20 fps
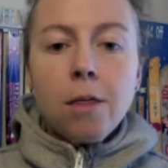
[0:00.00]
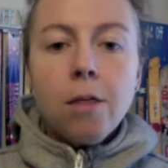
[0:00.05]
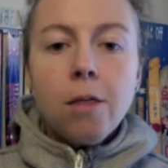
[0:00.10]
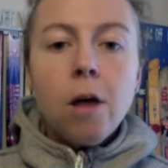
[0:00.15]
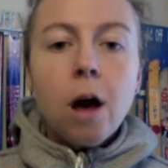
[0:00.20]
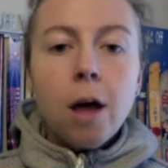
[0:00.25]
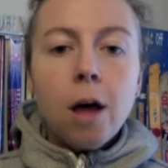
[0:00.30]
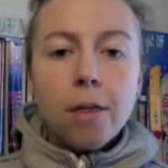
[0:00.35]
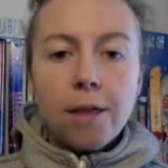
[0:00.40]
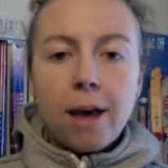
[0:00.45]

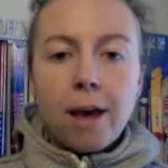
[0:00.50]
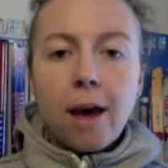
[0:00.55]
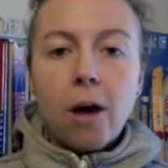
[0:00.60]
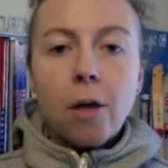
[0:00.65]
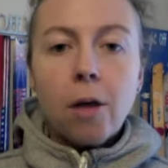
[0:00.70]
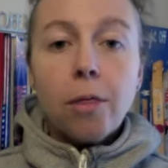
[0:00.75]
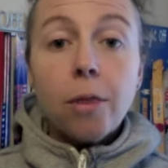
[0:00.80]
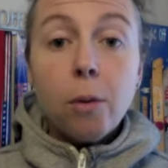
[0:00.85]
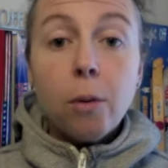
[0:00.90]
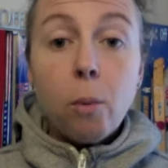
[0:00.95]
not the
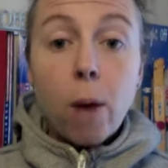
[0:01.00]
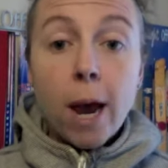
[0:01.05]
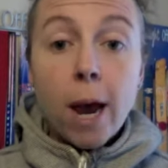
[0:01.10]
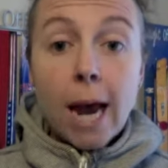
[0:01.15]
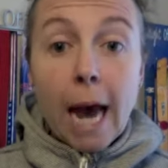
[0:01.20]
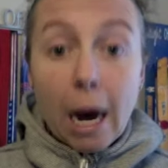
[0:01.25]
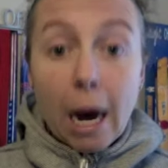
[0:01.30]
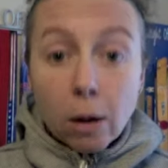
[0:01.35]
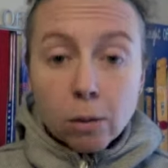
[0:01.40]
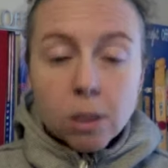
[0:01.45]
healthy
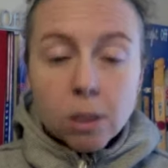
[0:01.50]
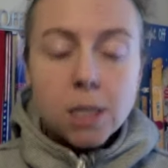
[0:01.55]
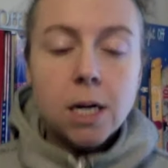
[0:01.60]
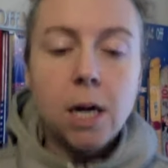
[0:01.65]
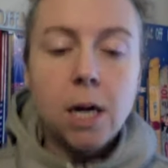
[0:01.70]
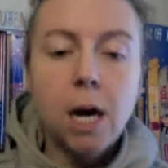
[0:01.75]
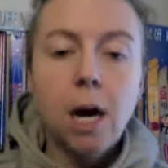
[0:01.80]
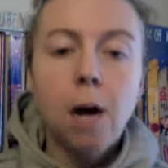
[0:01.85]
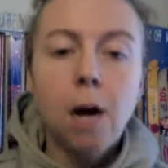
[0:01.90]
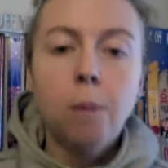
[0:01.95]
way
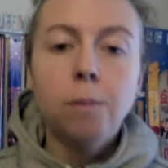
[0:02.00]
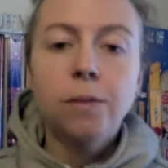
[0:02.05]
out.